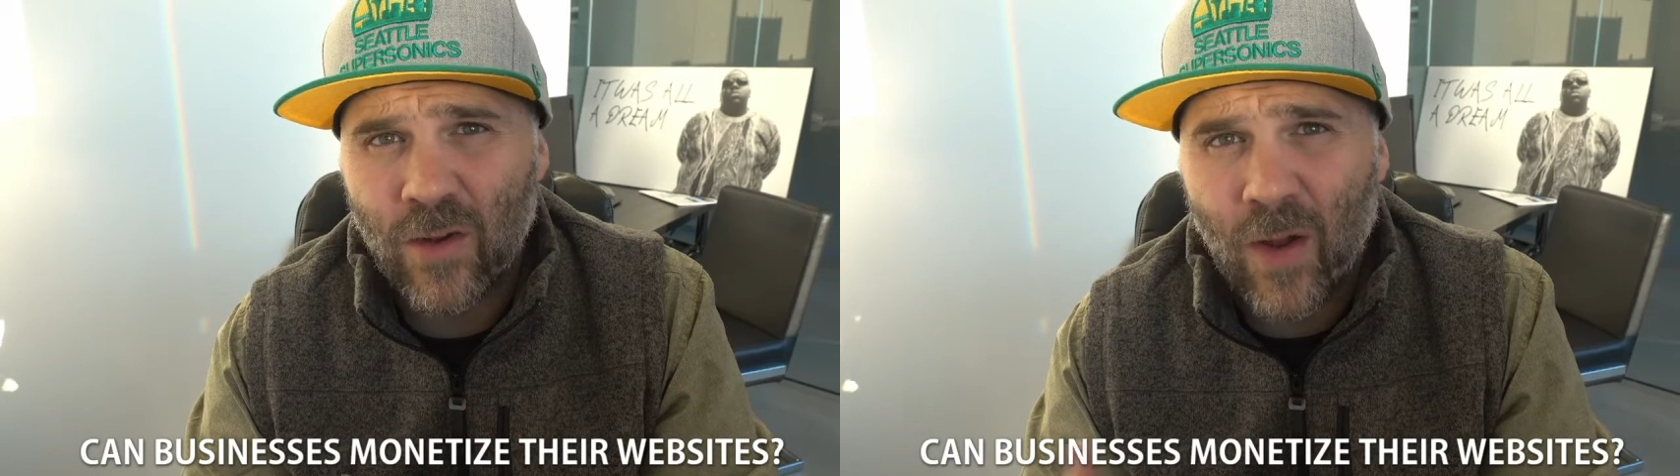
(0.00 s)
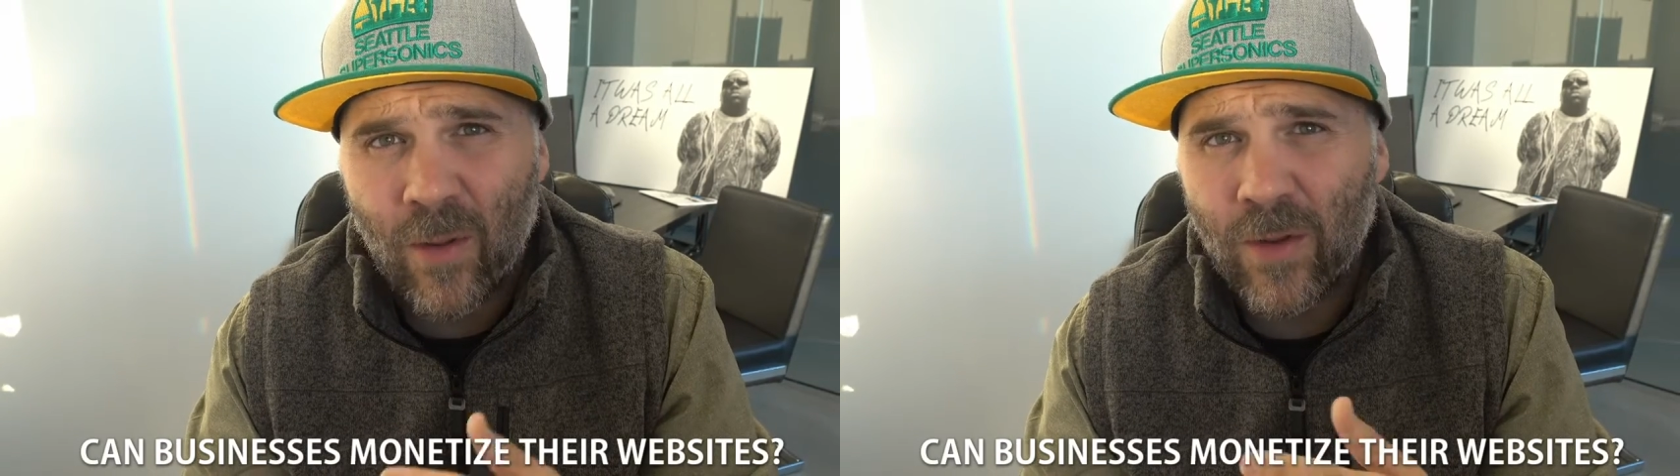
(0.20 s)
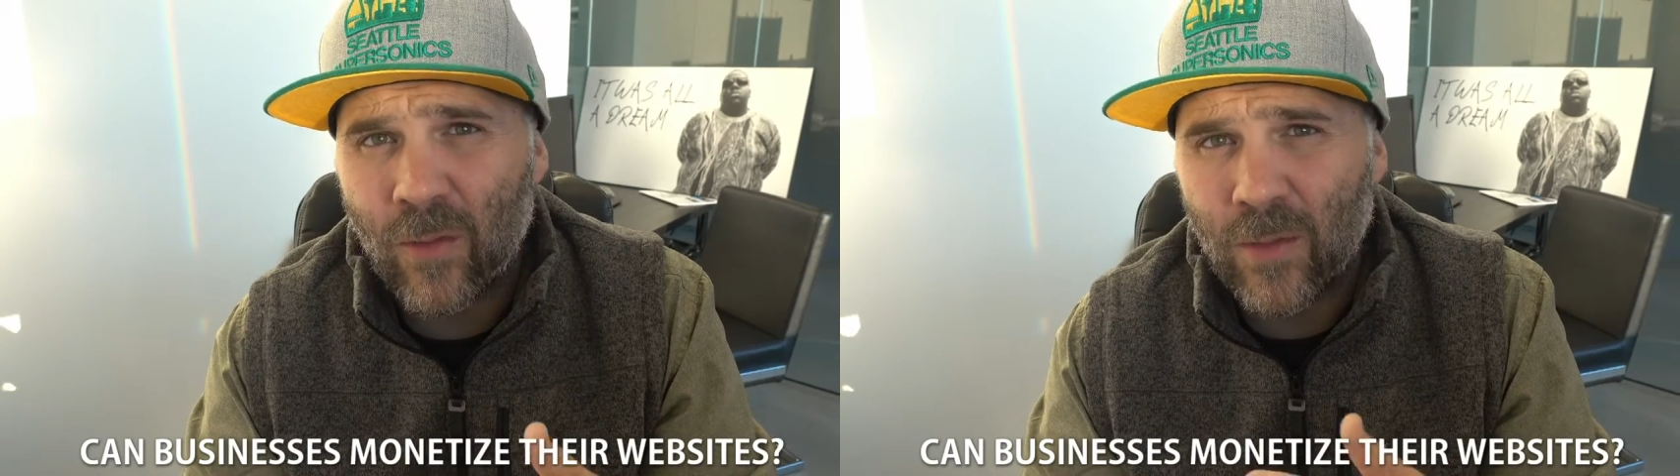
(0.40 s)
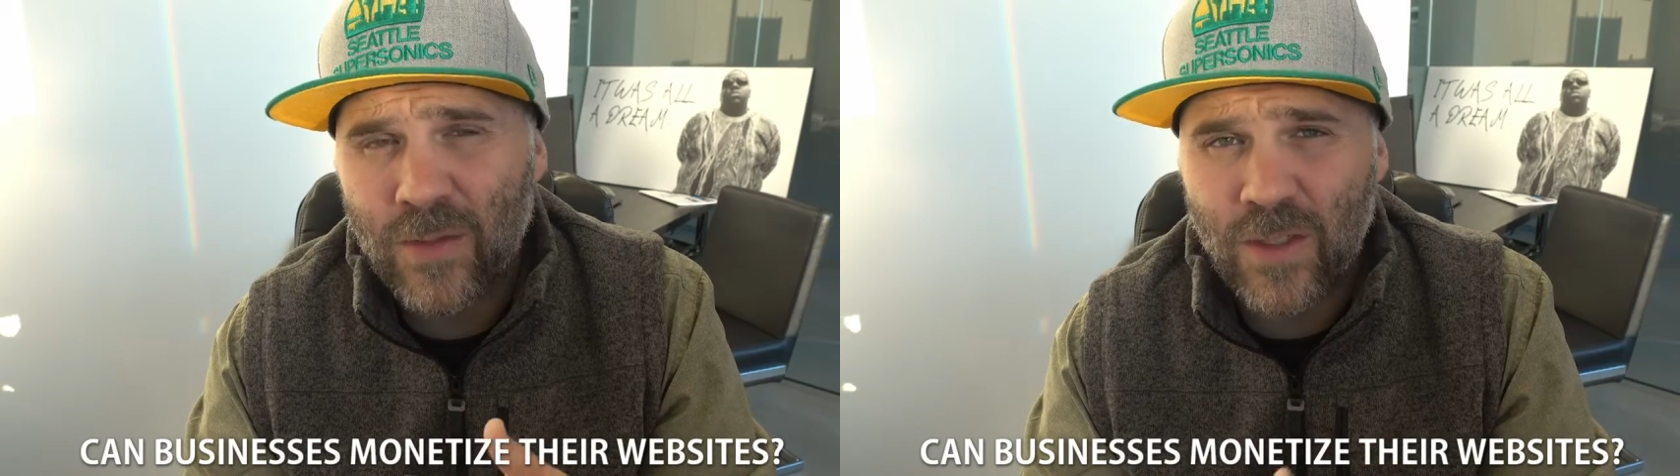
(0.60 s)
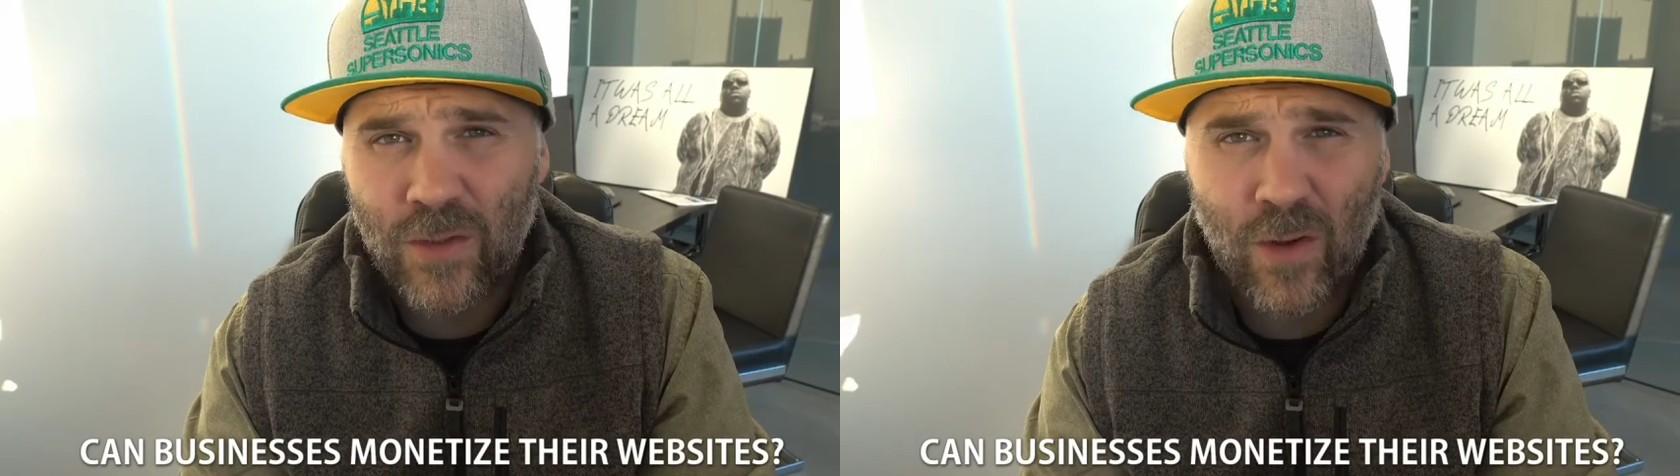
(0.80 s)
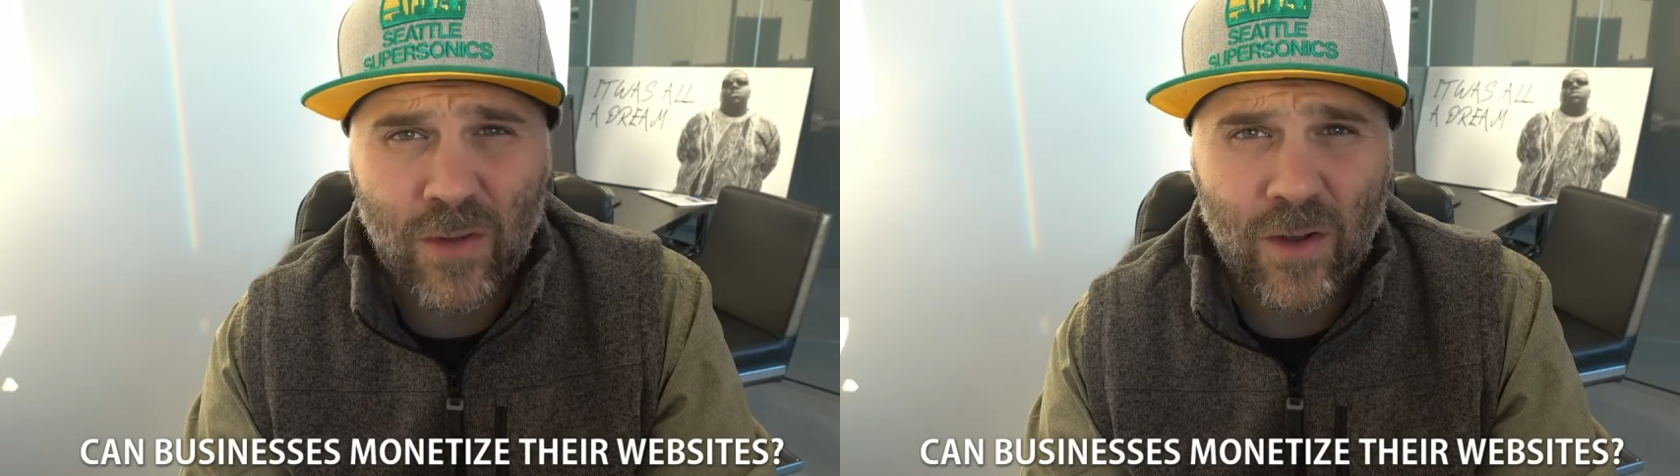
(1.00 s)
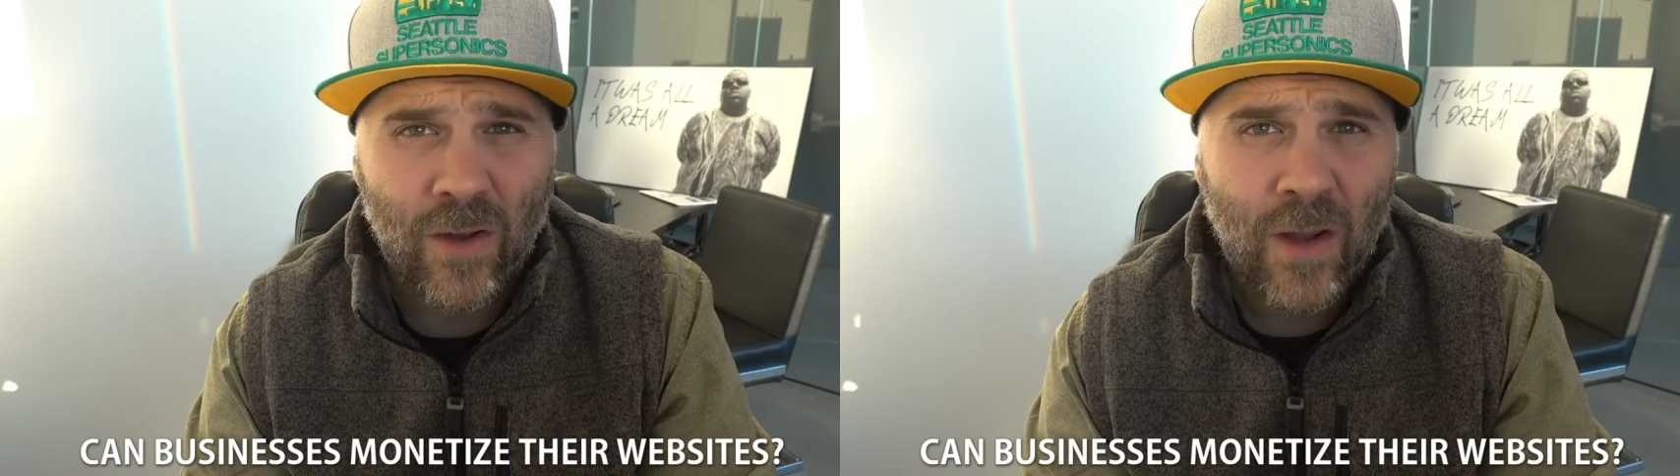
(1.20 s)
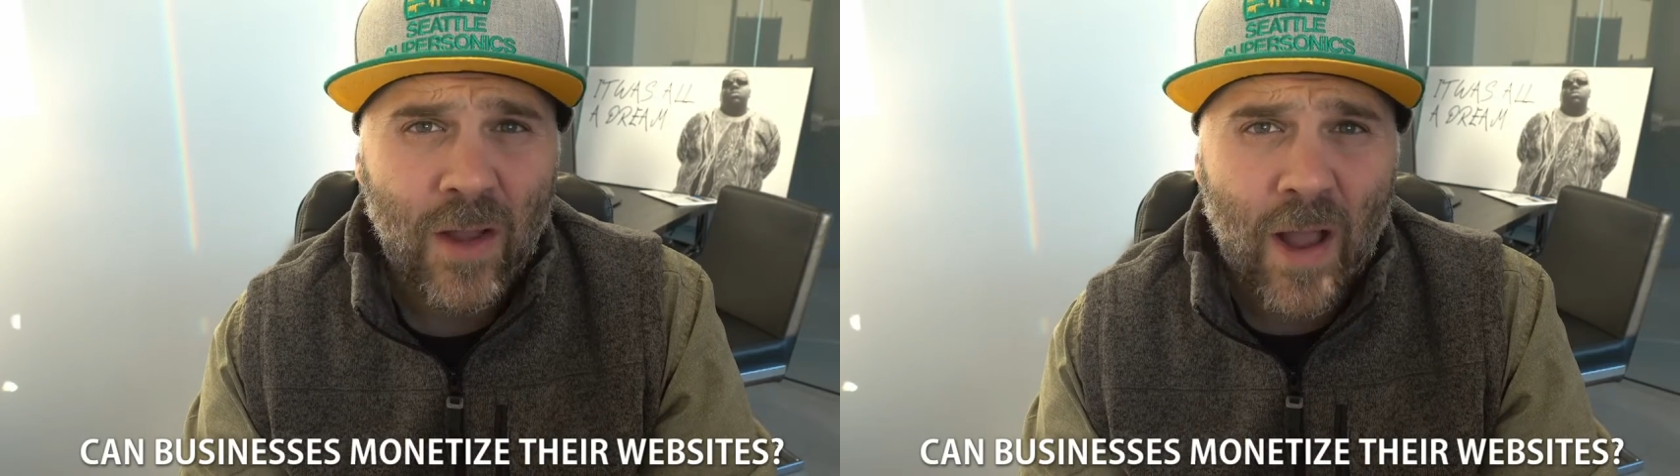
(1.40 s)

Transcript: How many websites are out there.